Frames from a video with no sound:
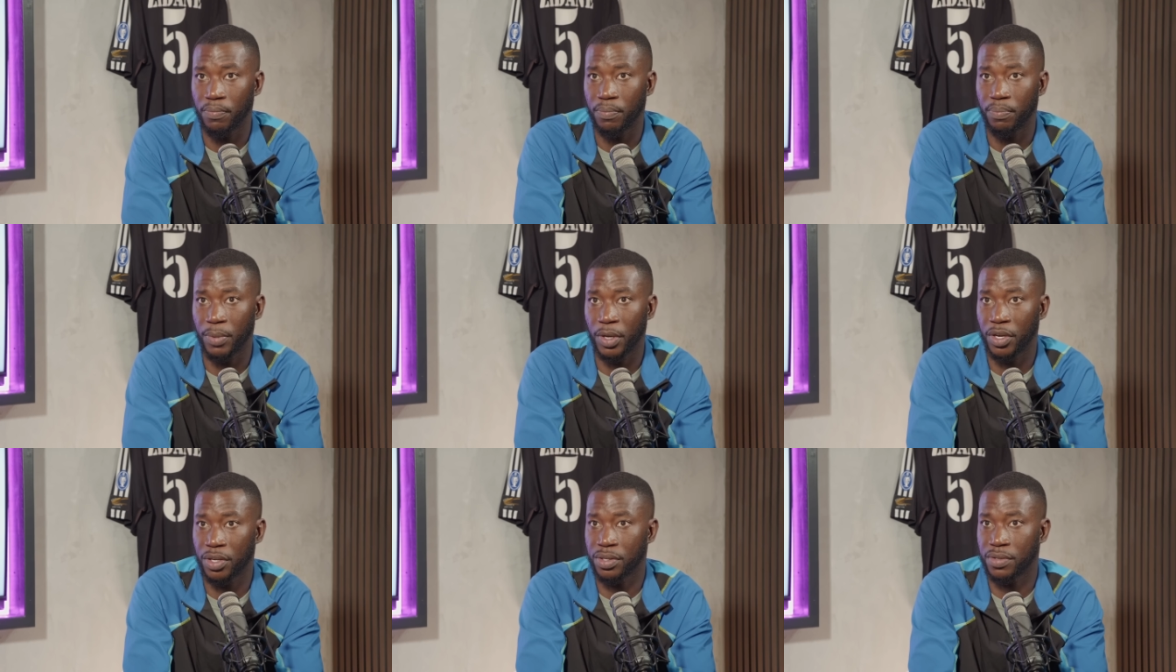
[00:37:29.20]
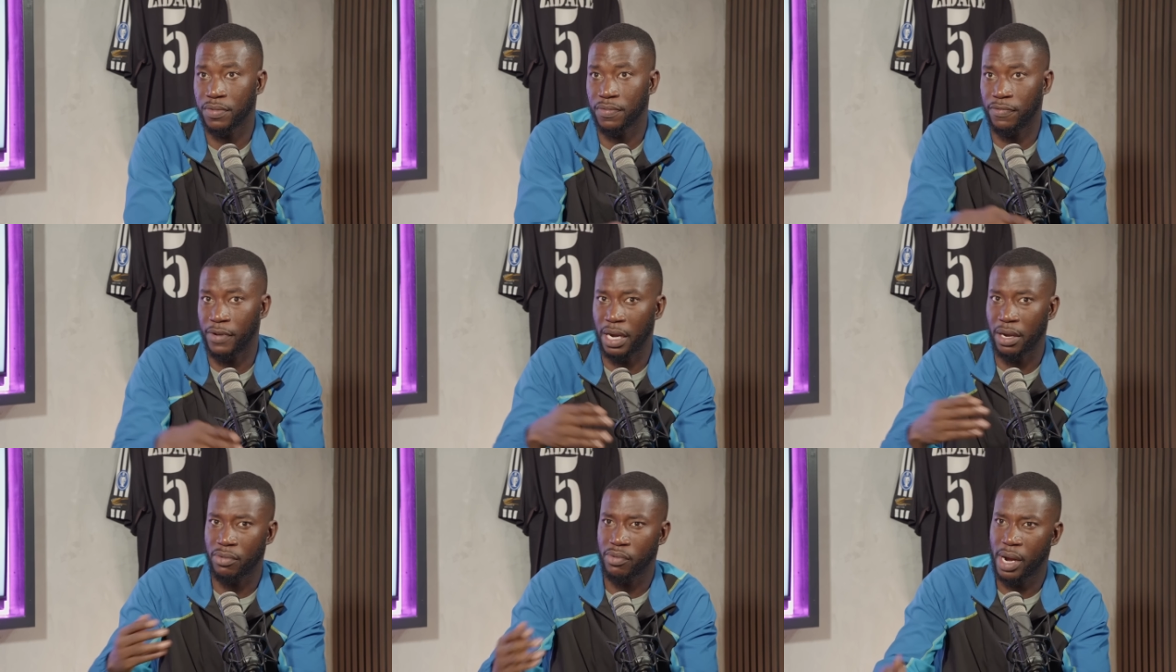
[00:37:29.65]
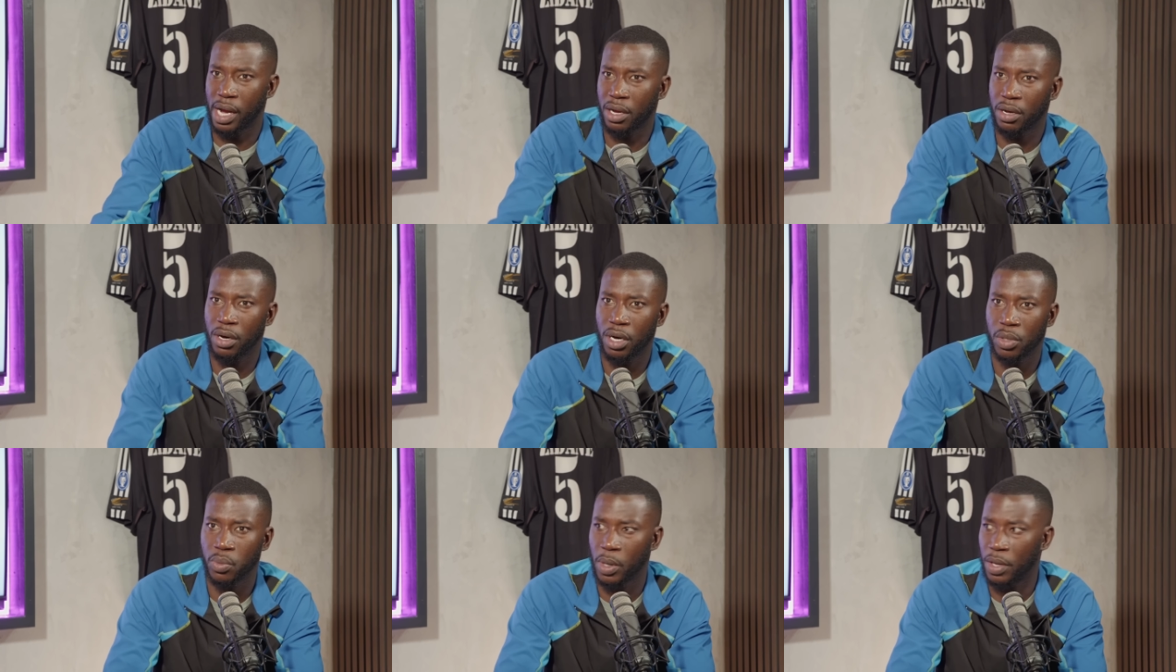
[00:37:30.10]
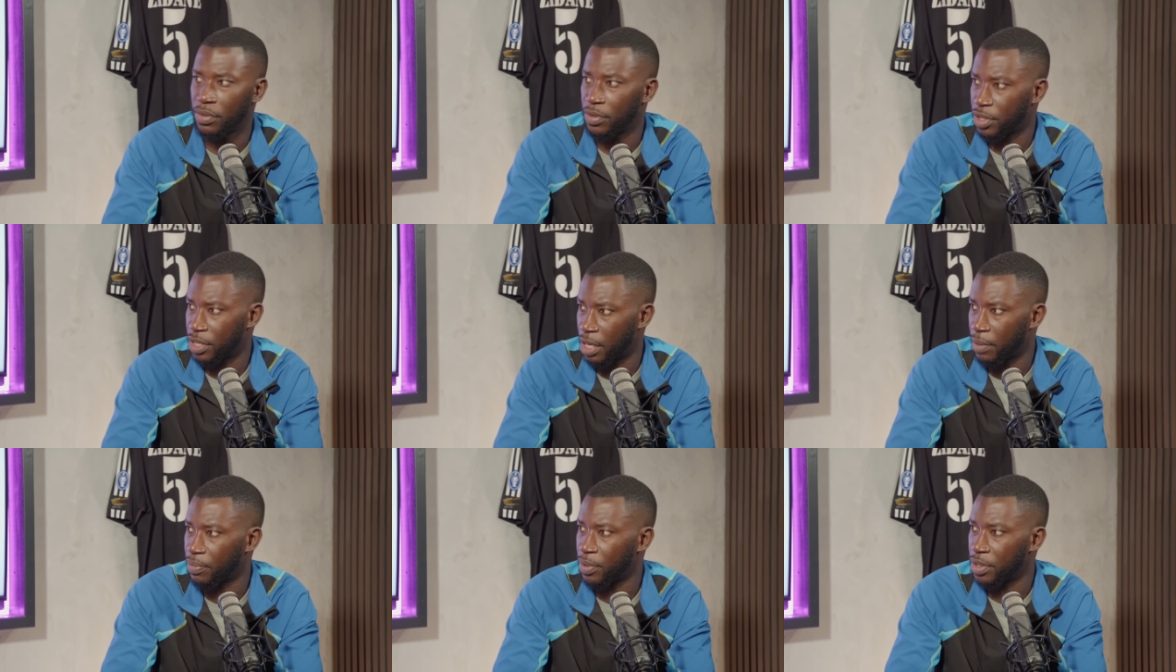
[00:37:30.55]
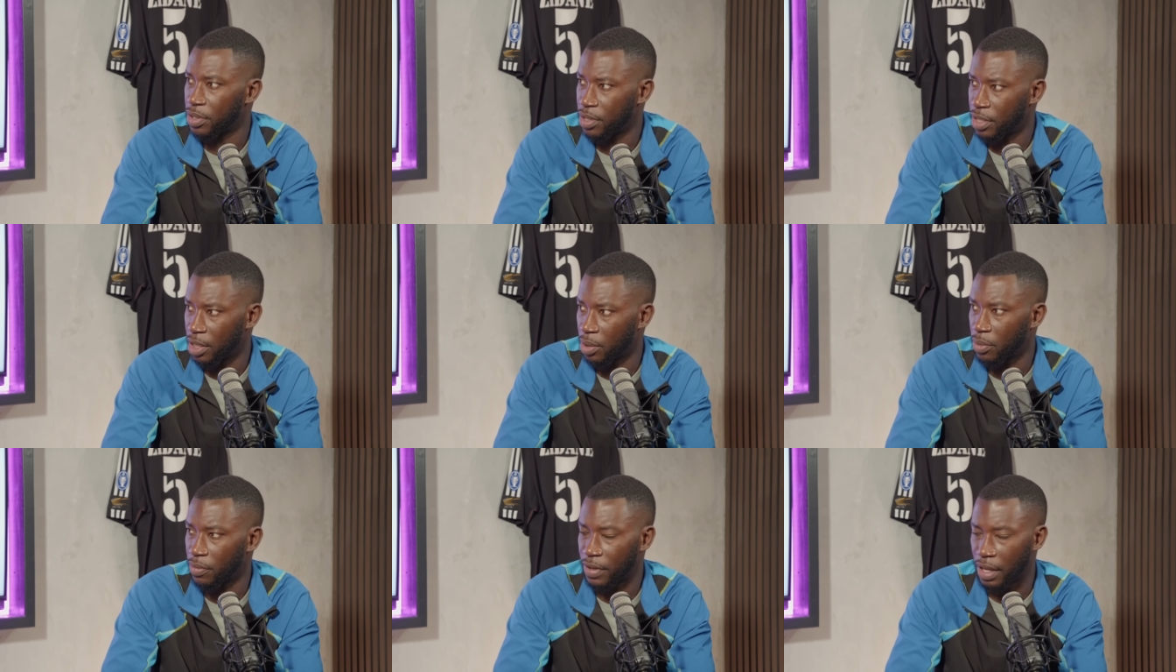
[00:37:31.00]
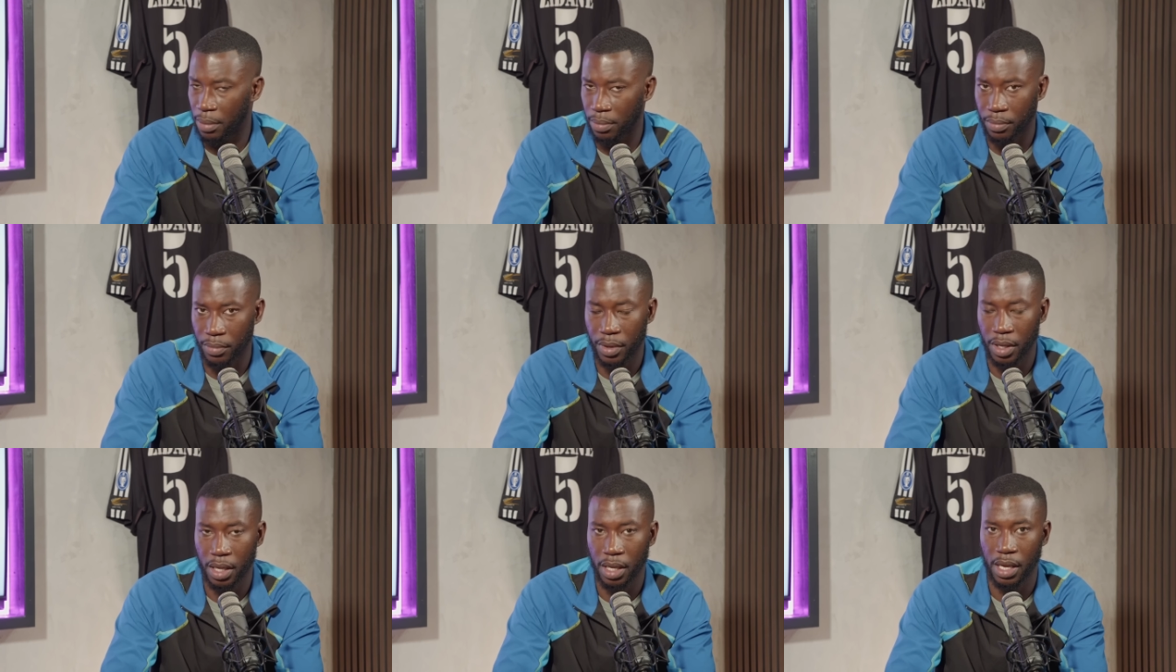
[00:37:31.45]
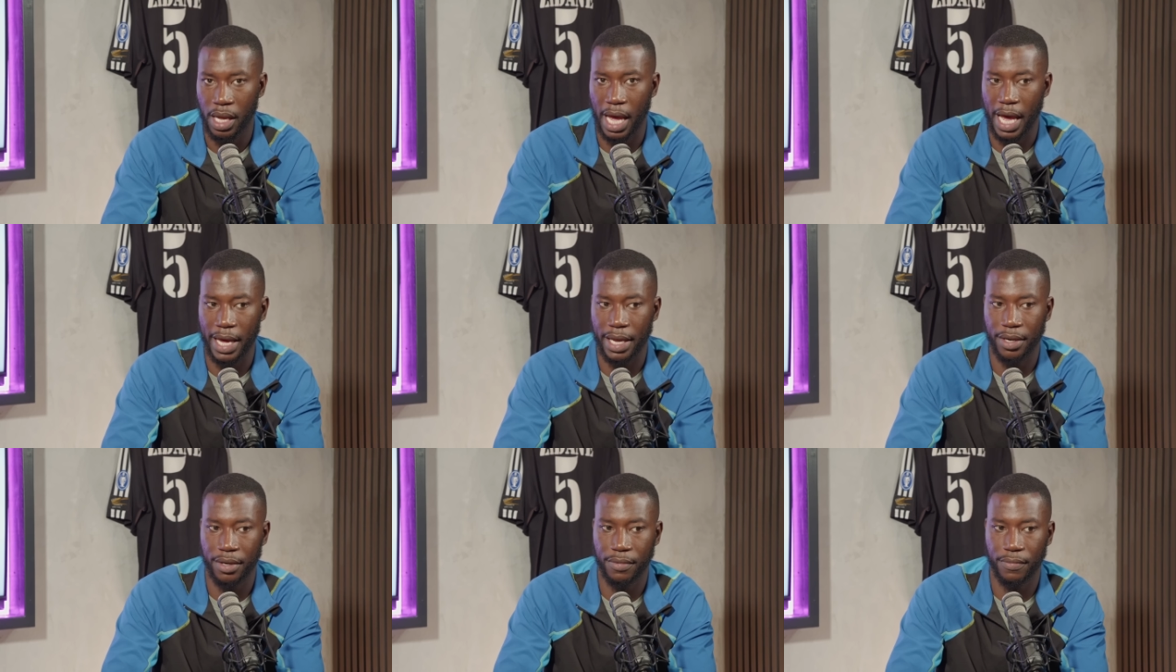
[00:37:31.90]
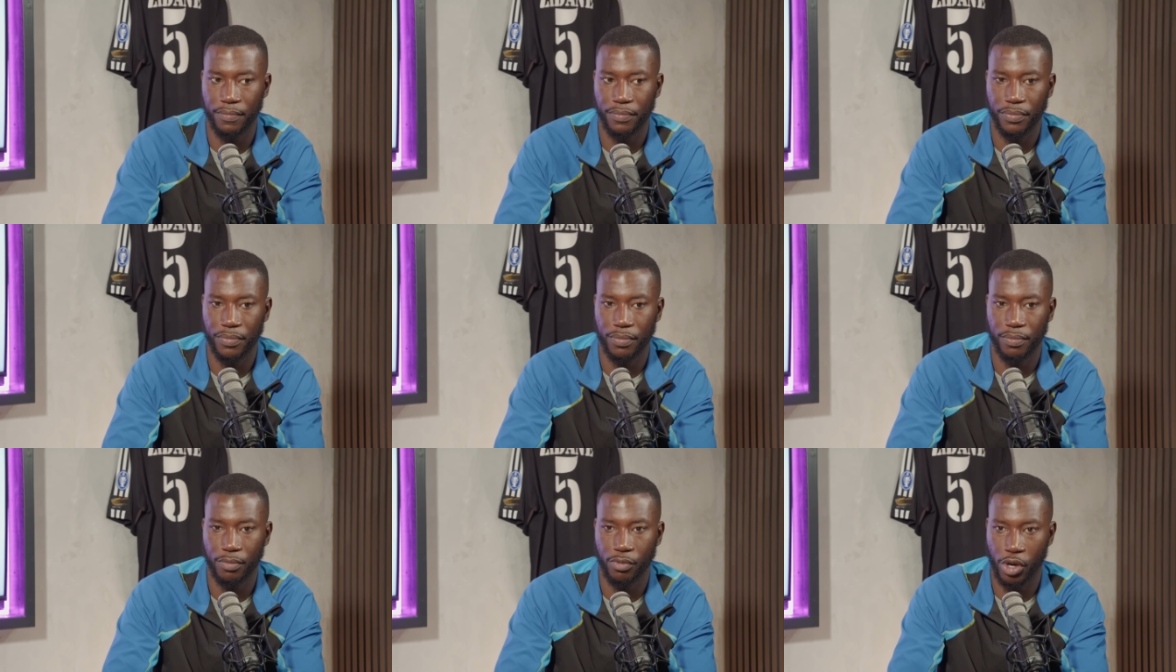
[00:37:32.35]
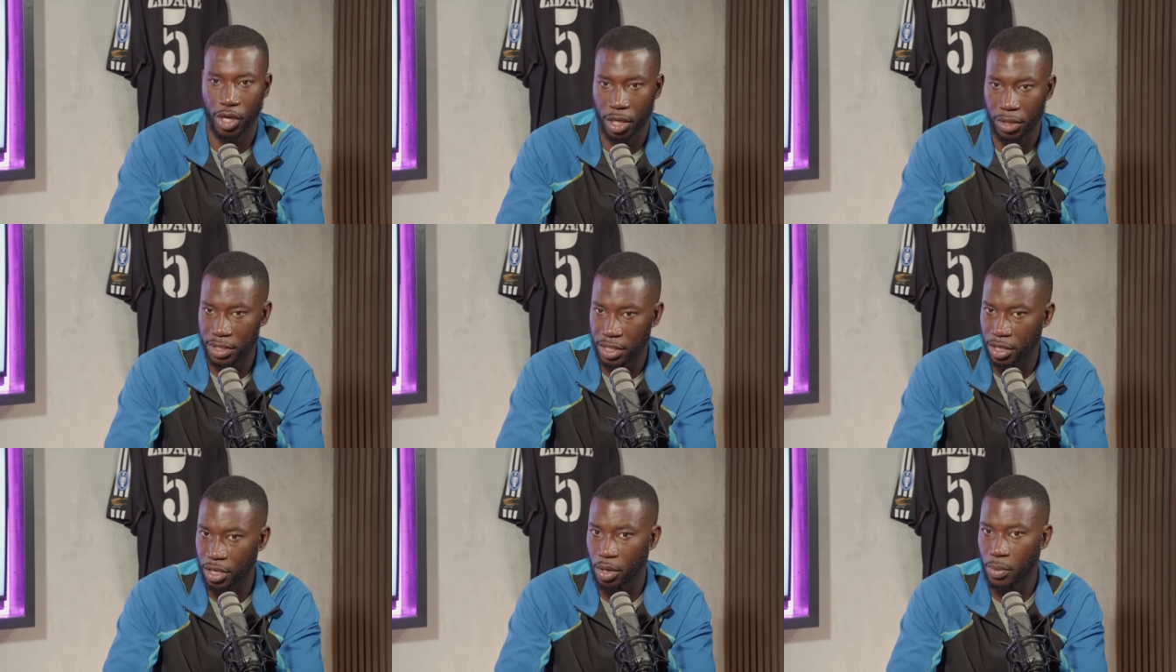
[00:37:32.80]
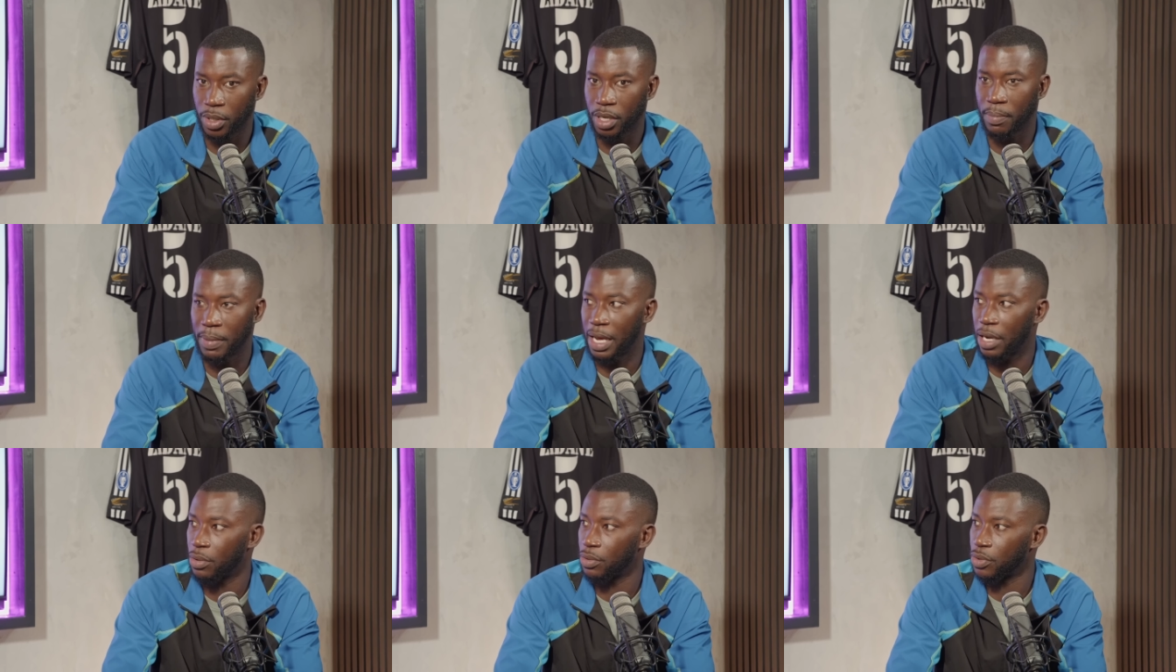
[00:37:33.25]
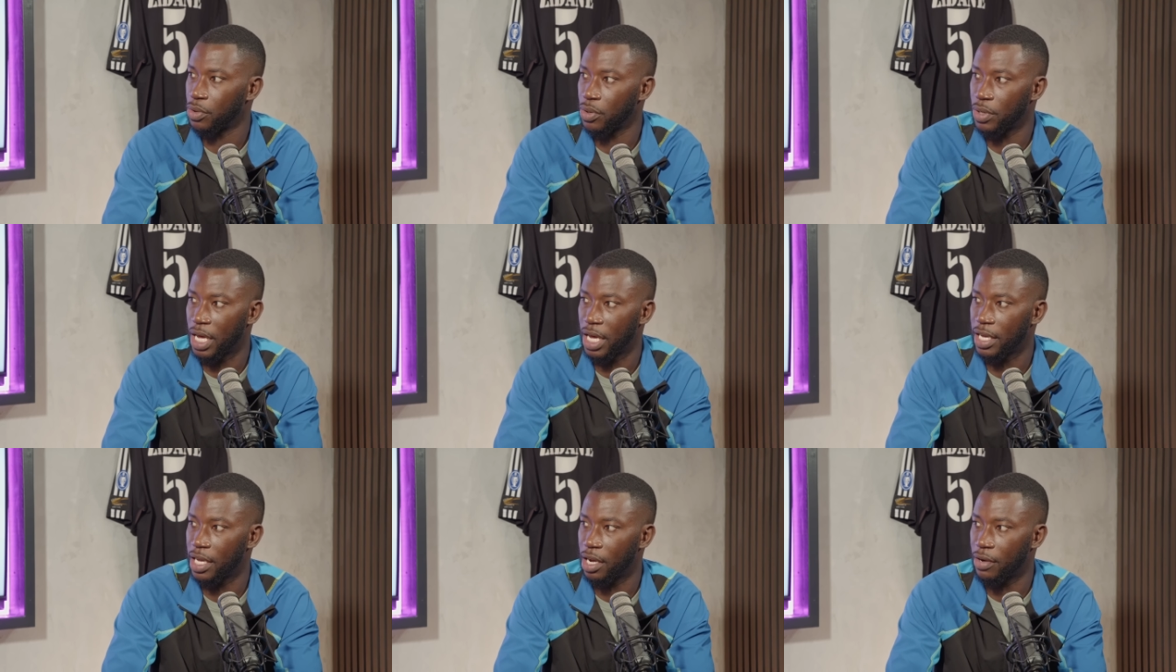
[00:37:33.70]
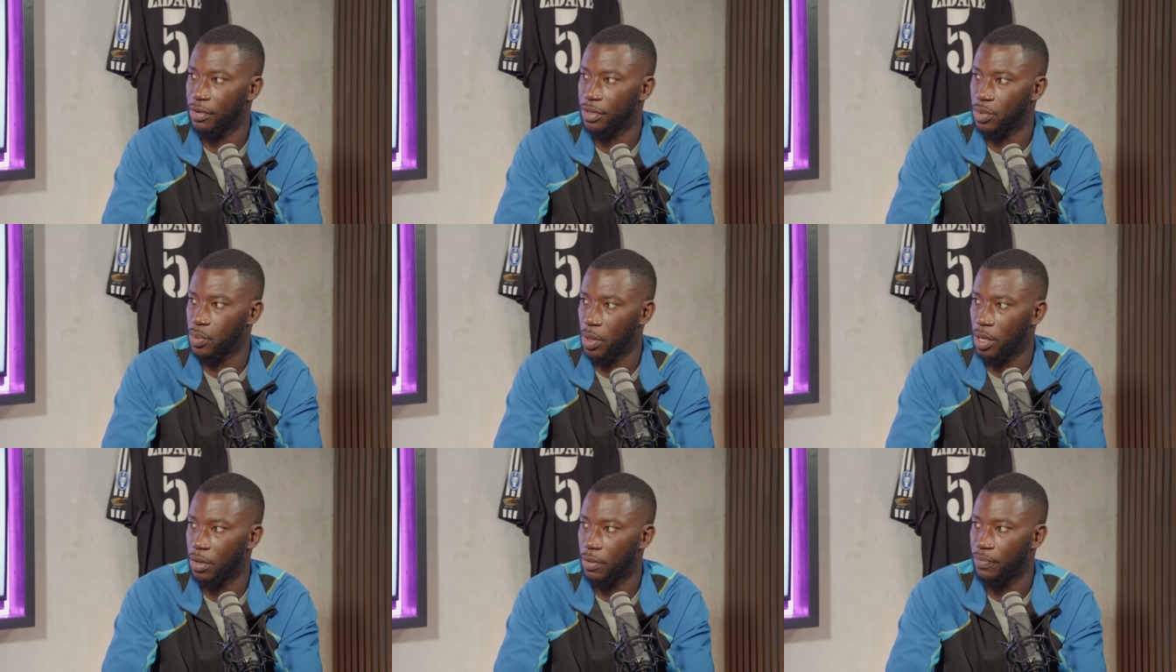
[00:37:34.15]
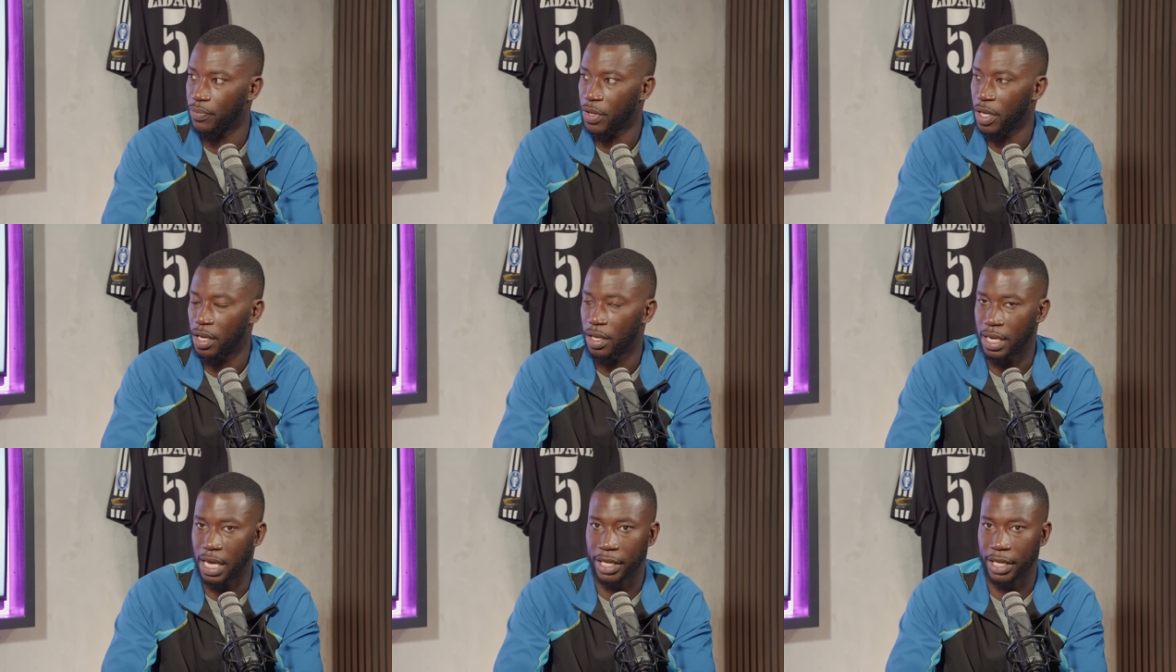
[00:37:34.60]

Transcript: because Frank Rijkaard won the Champions League with them, yes, and Ronaldinho won the Ballon d'Or that year as well. Mm.